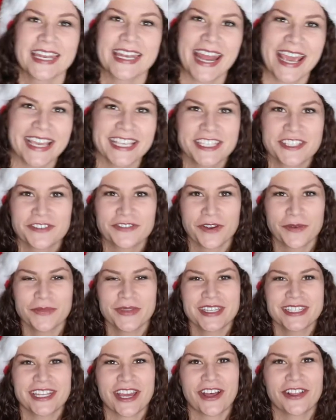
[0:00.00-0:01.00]
Next,
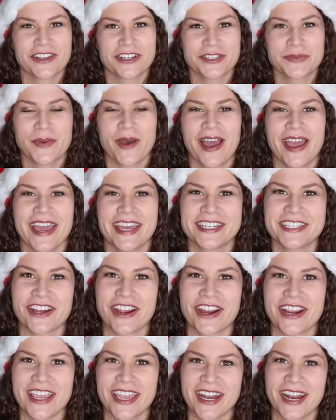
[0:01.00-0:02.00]
from the dollar spot at
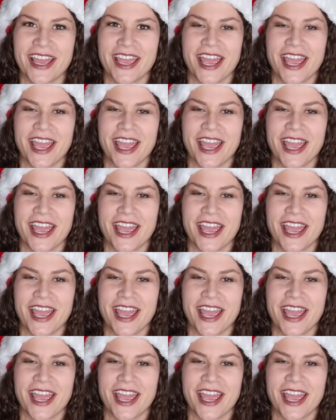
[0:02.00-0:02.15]
Target,